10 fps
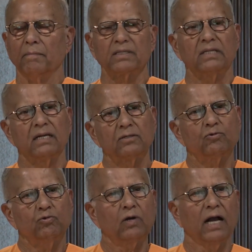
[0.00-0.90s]
But there are
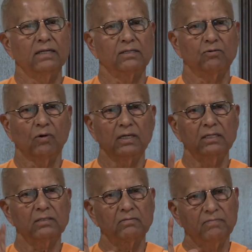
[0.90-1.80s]
two kinds. One
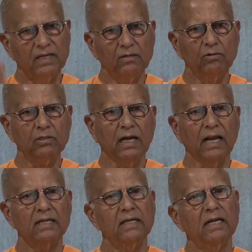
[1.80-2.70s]
is very good,
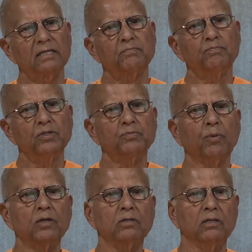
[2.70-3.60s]
another has, is
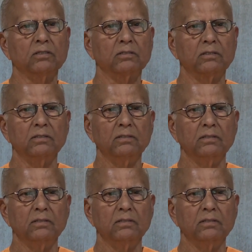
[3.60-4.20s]
poisonous.